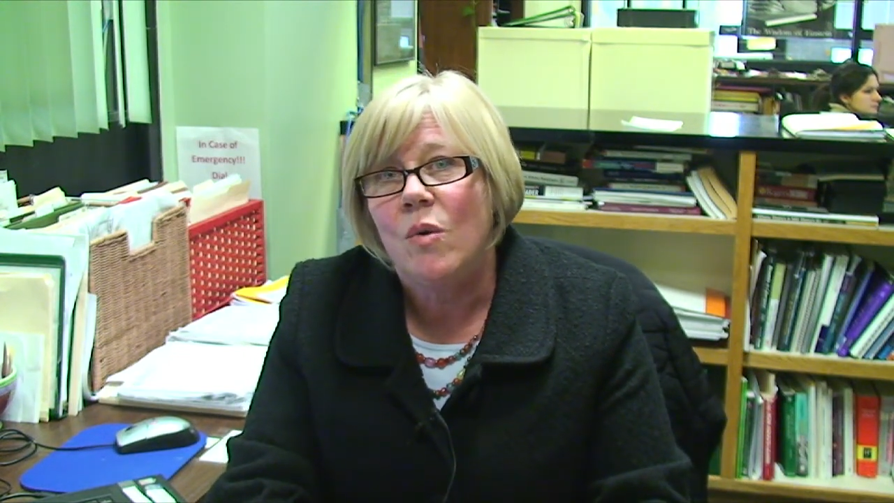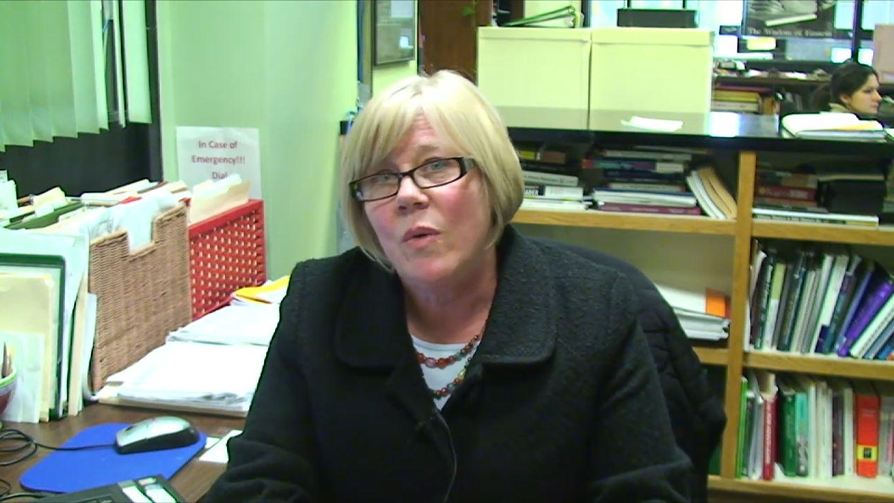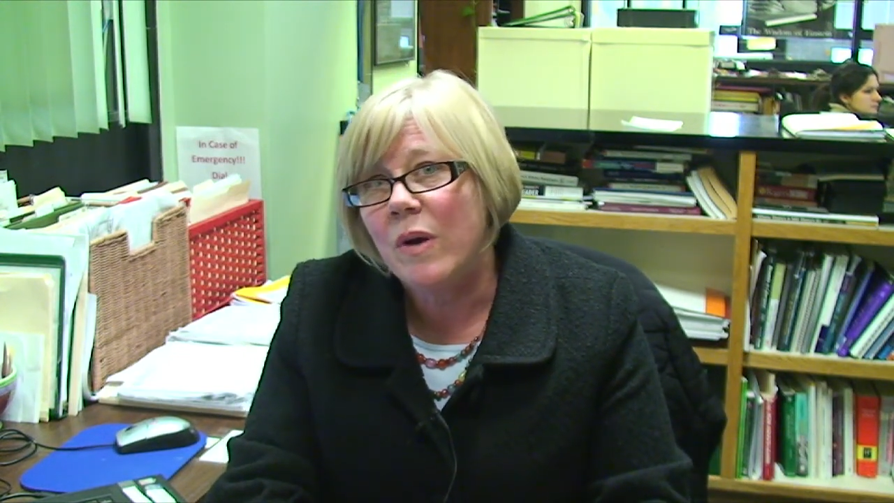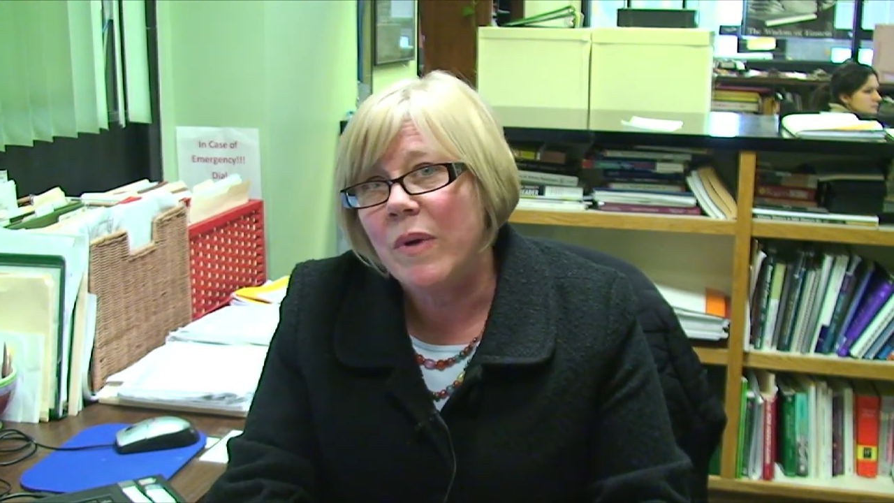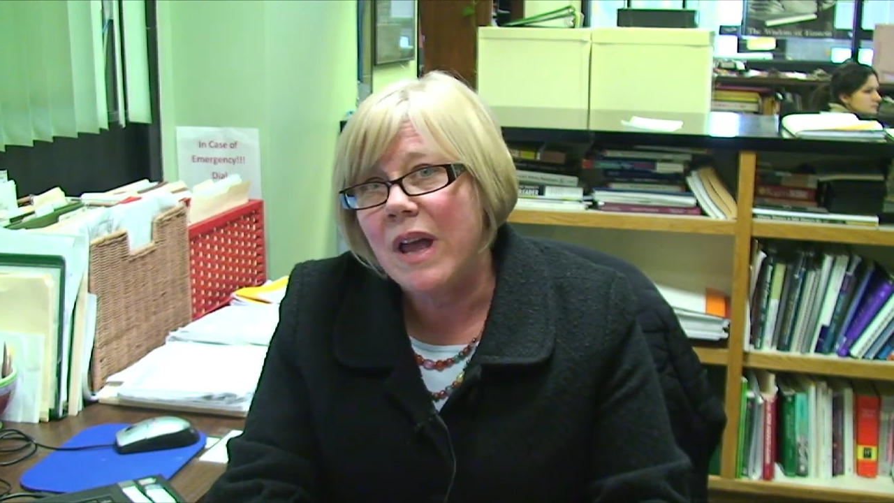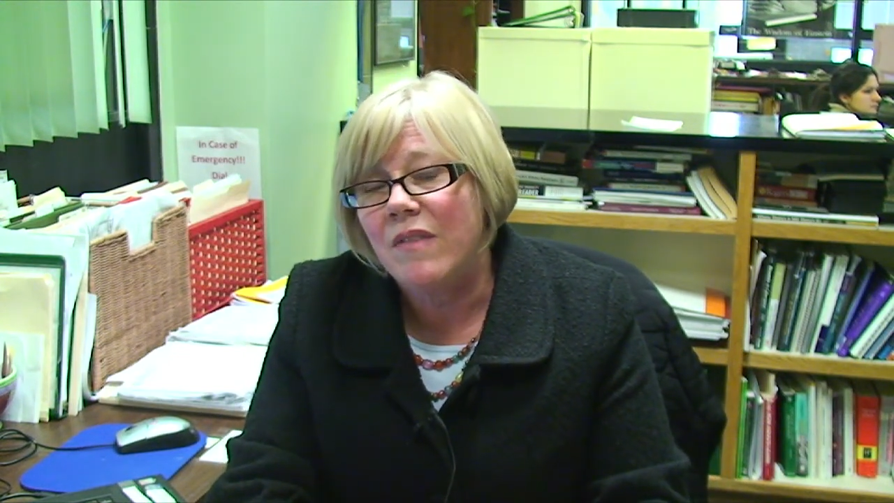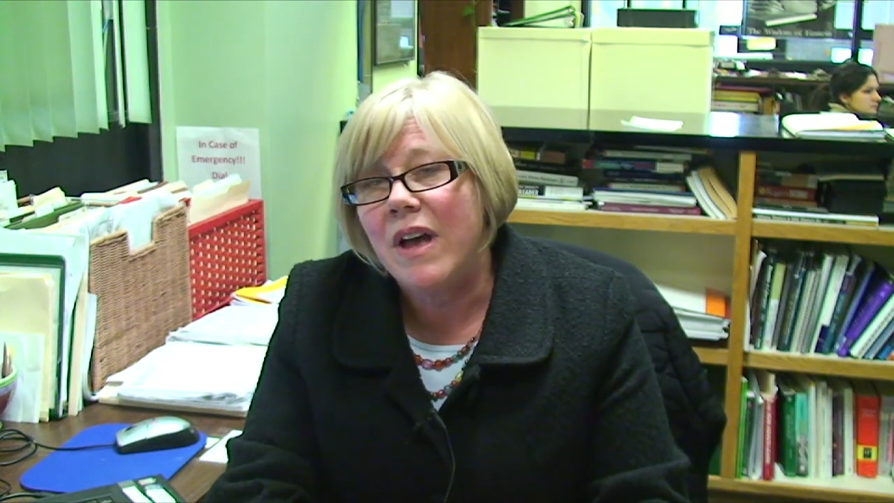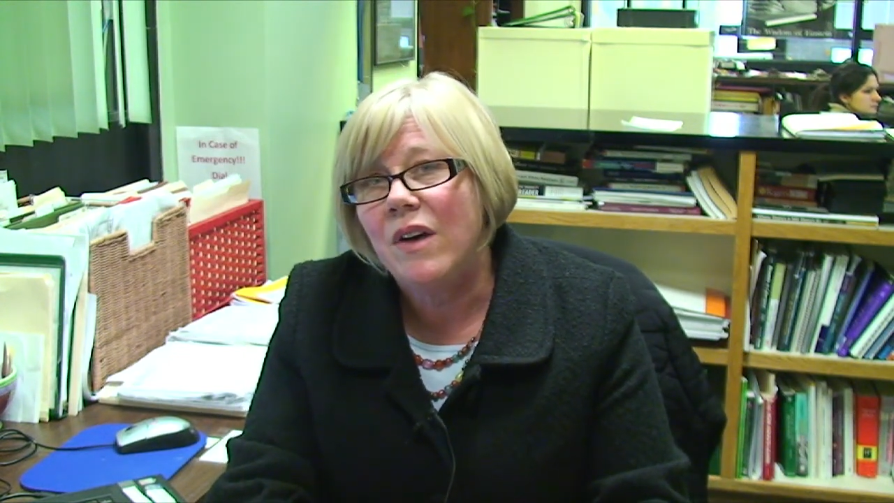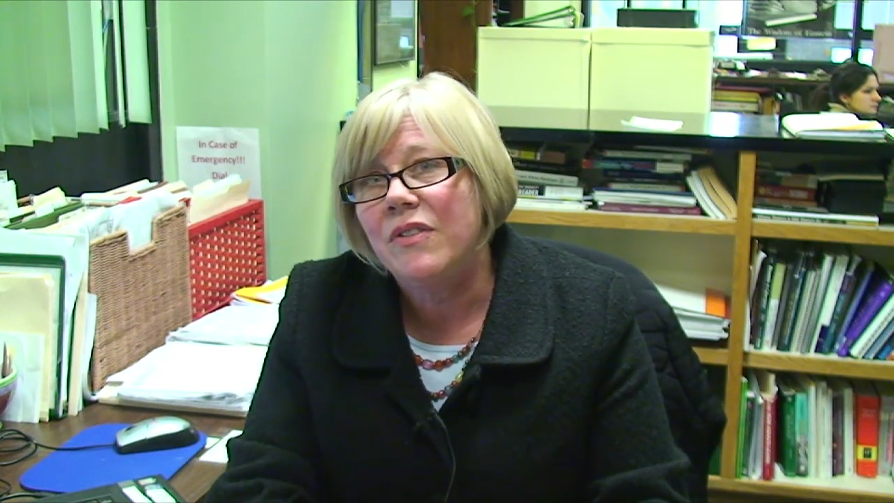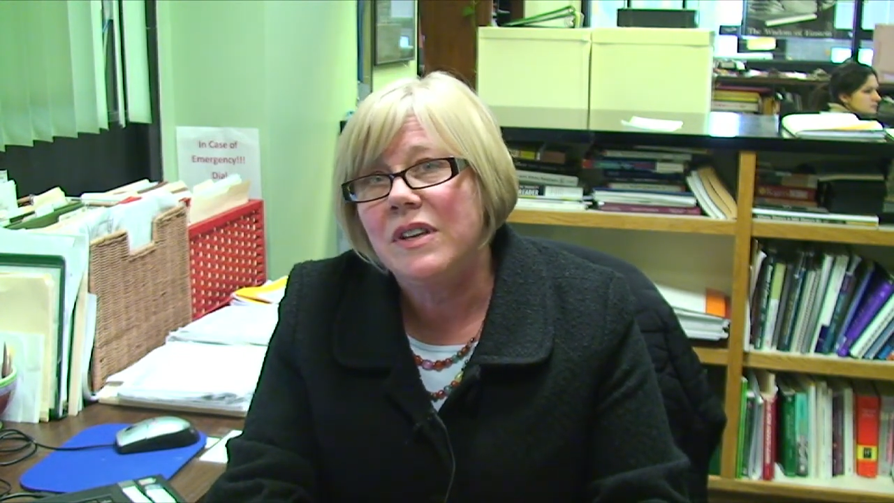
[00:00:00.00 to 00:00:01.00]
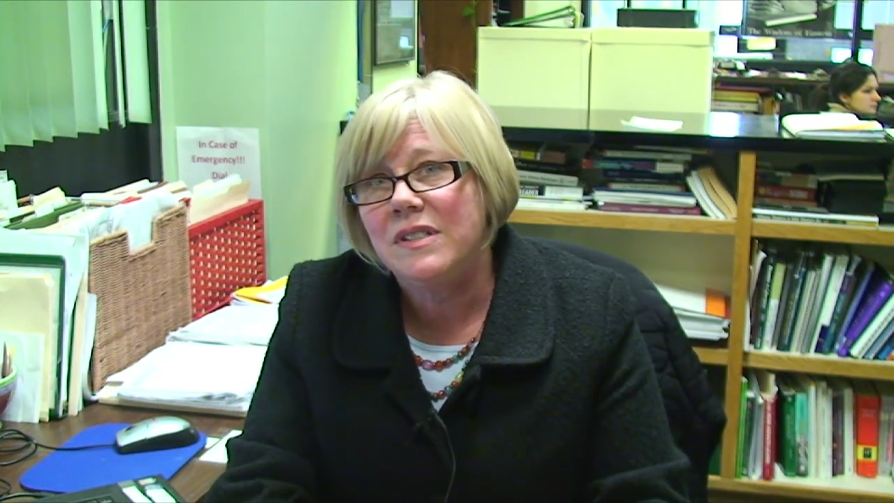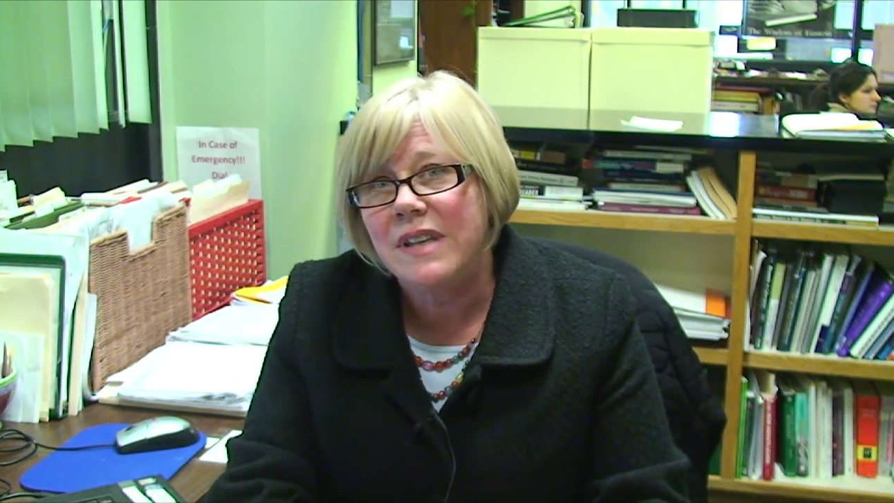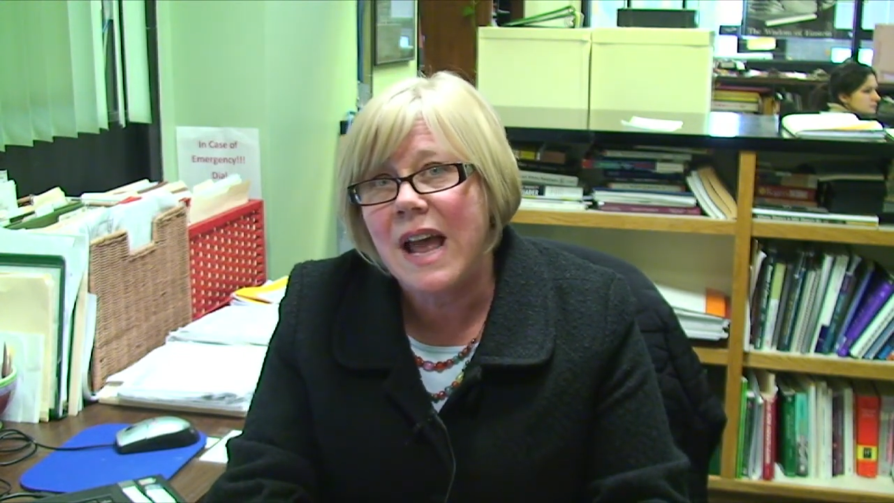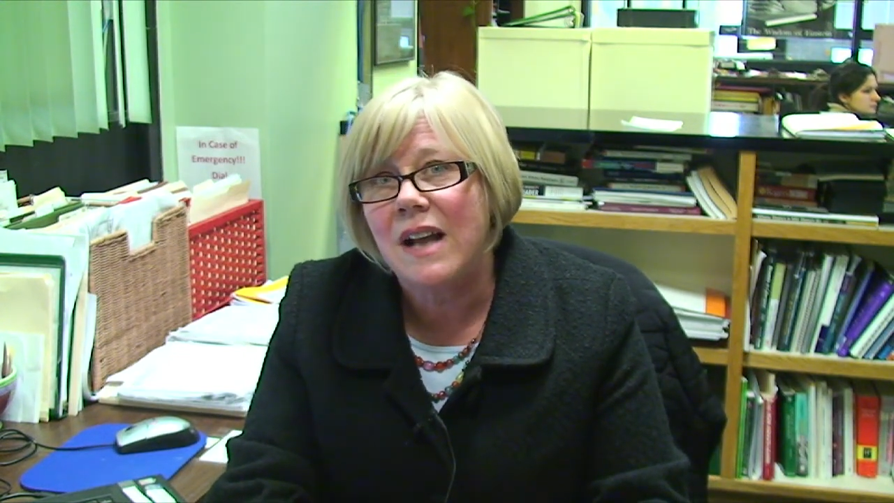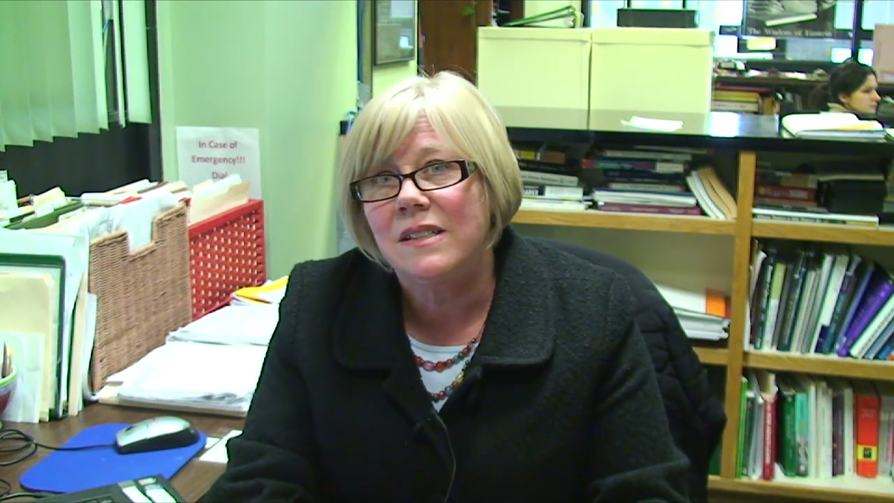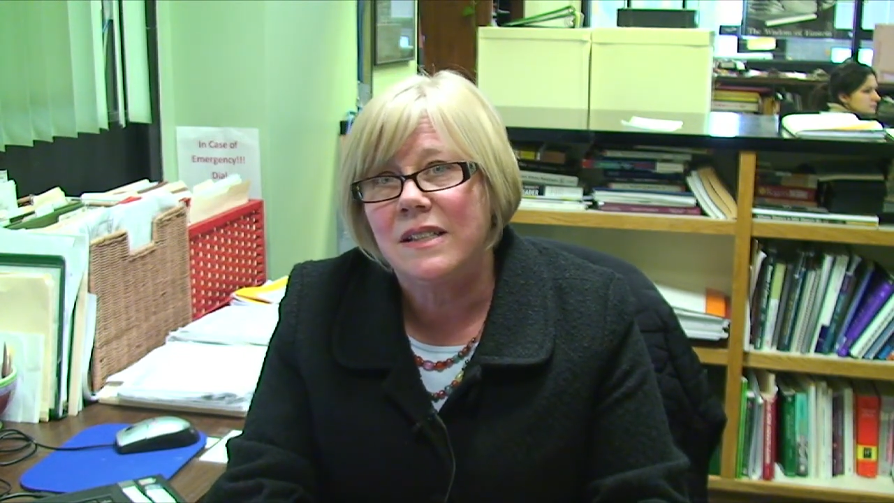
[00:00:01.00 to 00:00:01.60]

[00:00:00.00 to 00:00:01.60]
where we have healthy snacks